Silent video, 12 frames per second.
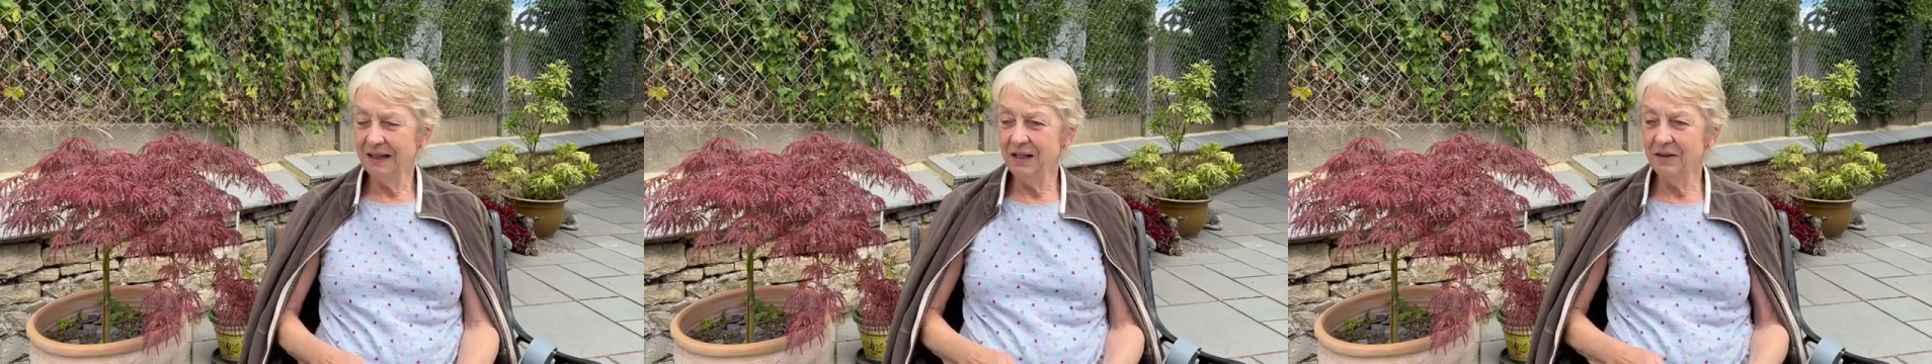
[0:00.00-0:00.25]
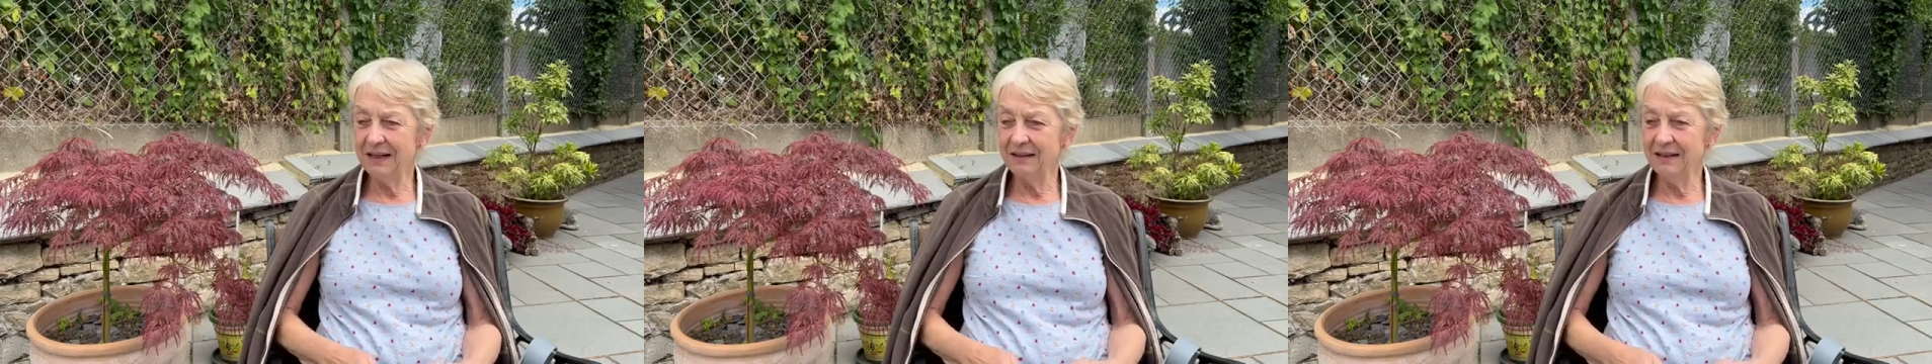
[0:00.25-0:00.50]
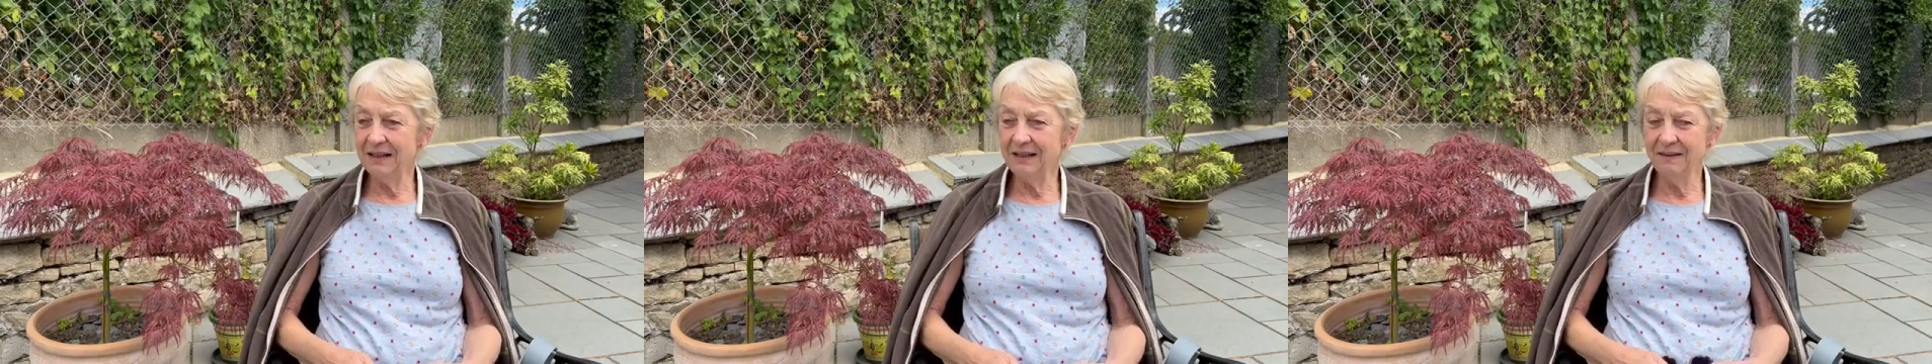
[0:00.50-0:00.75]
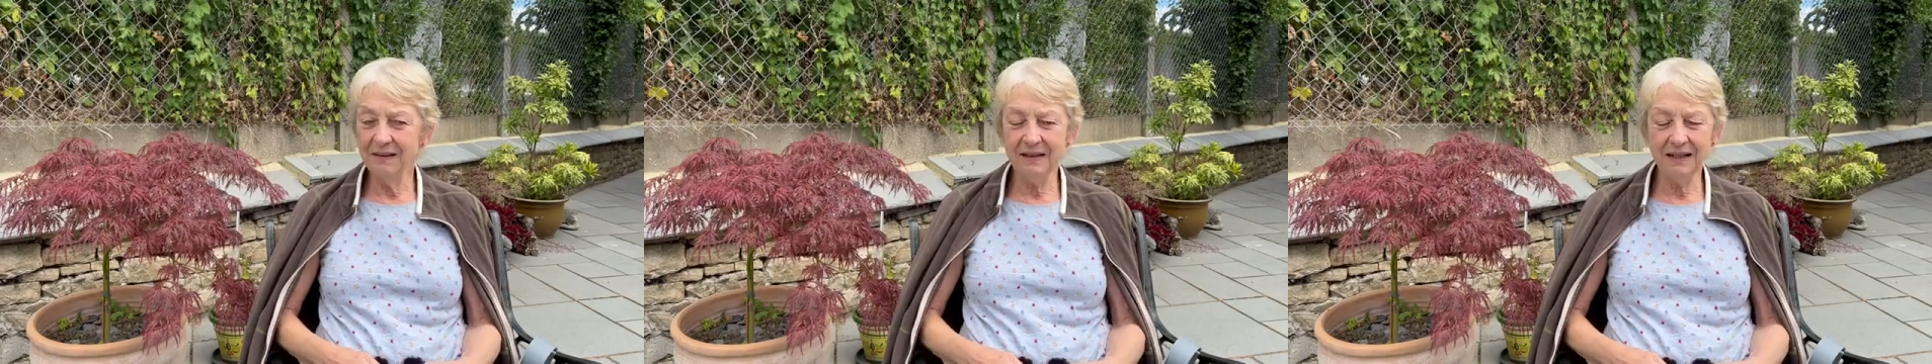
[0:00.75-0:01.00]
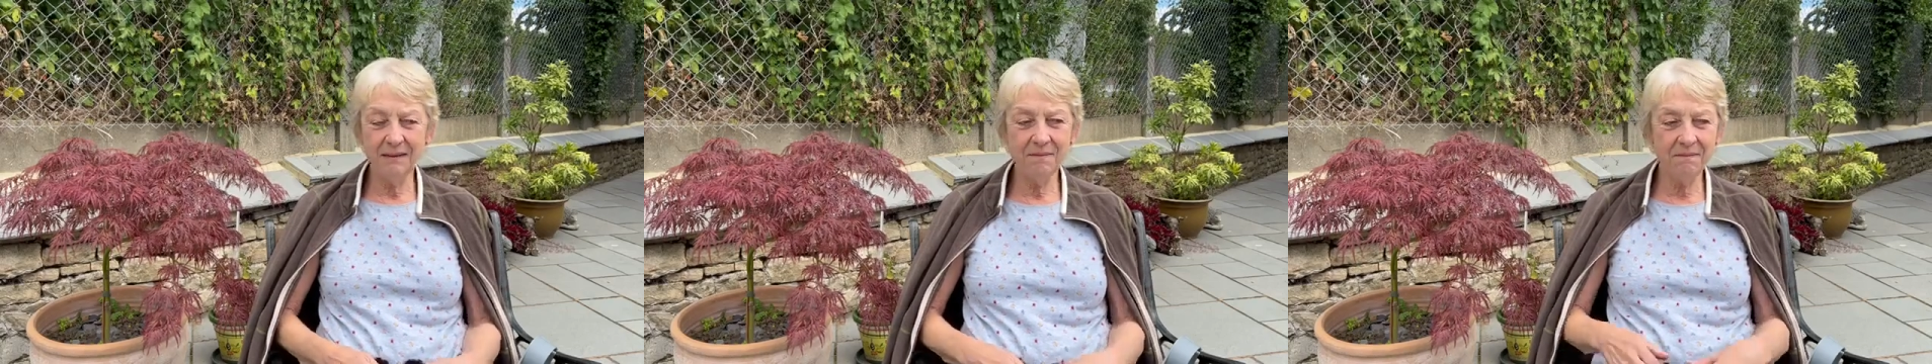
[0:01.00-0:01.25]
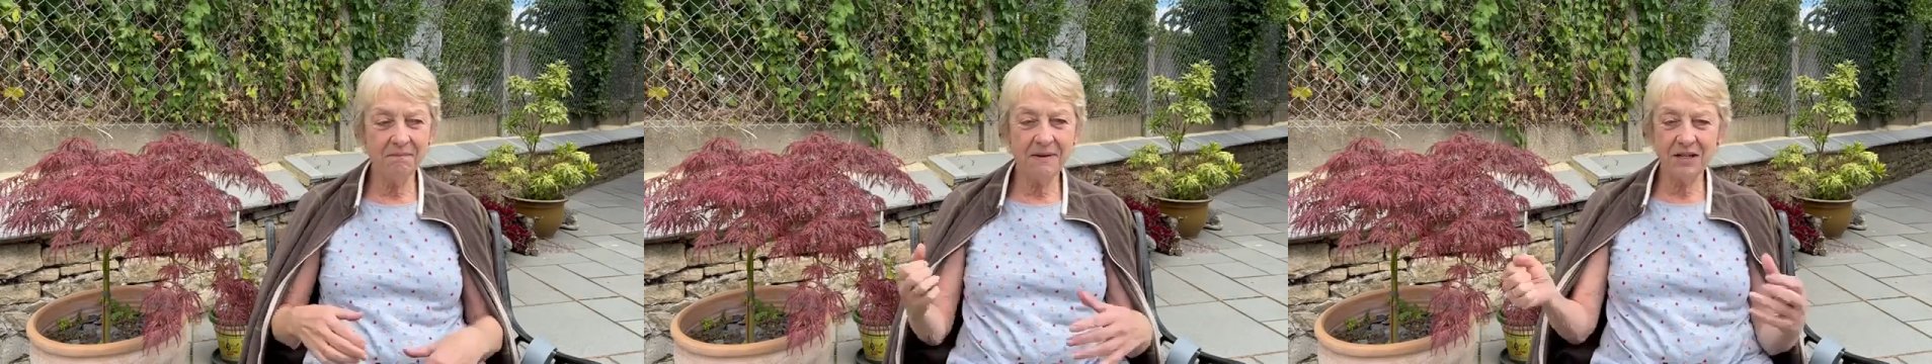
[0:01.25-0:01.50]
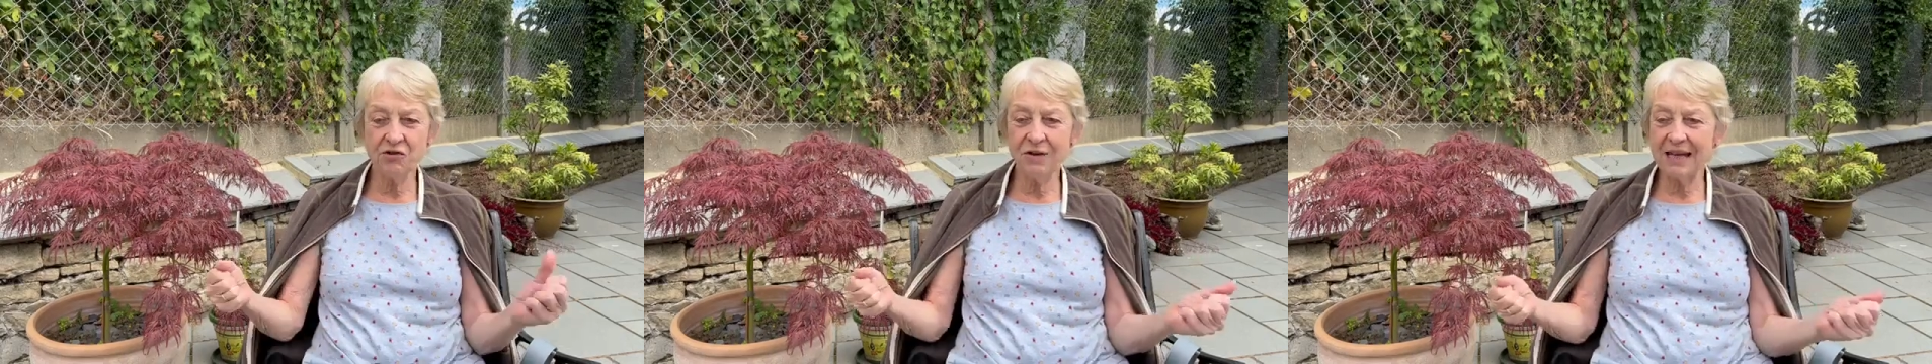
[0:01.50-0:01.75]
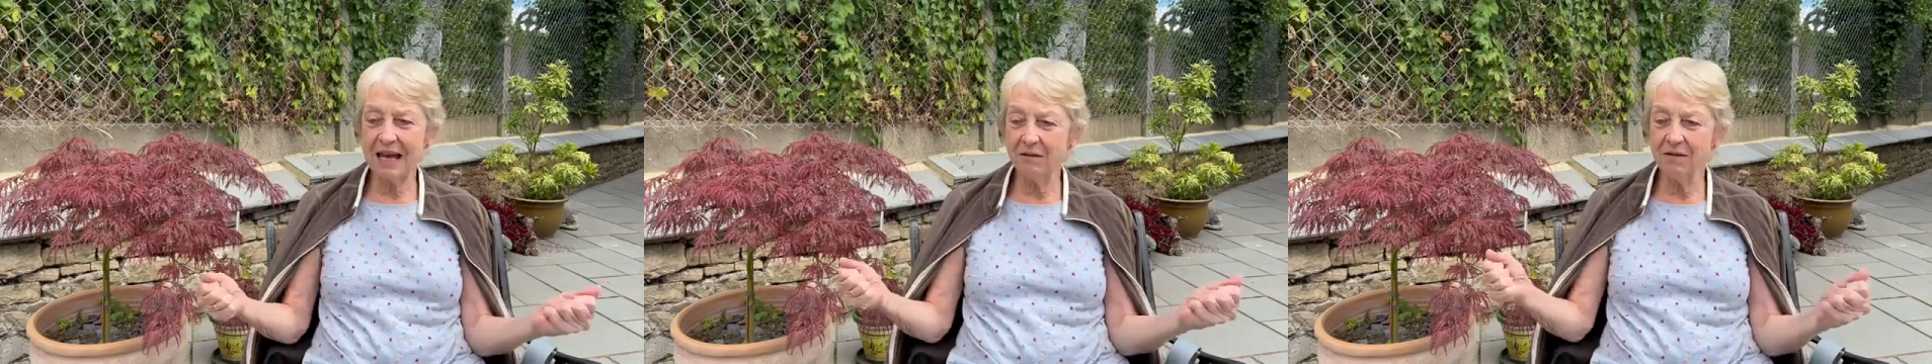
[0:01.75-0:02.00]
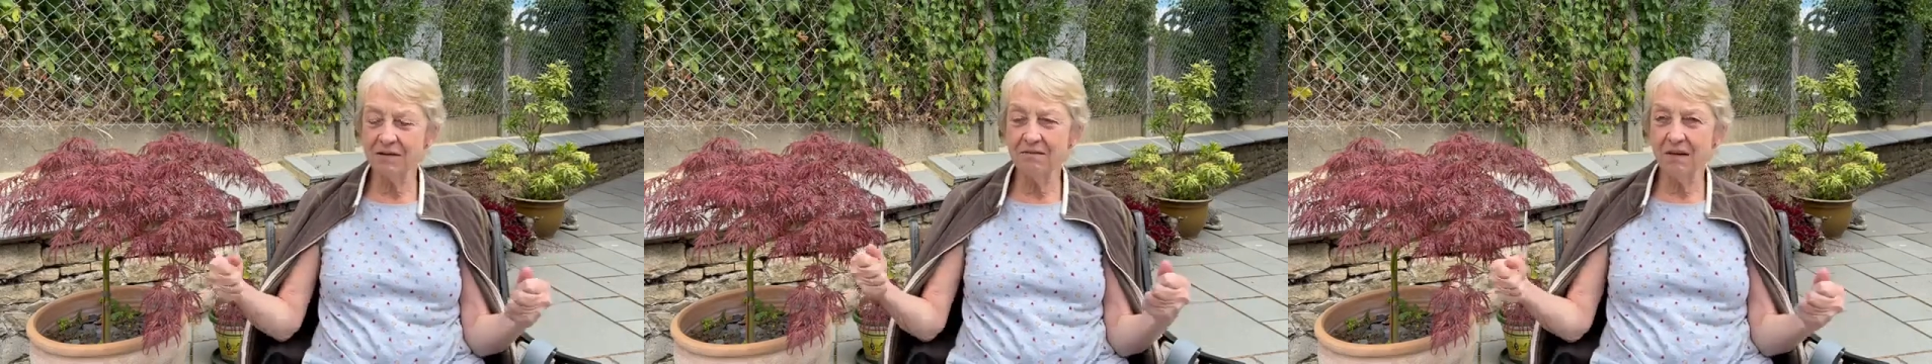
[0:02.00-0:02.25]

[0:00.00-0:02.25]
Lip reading: the measuring out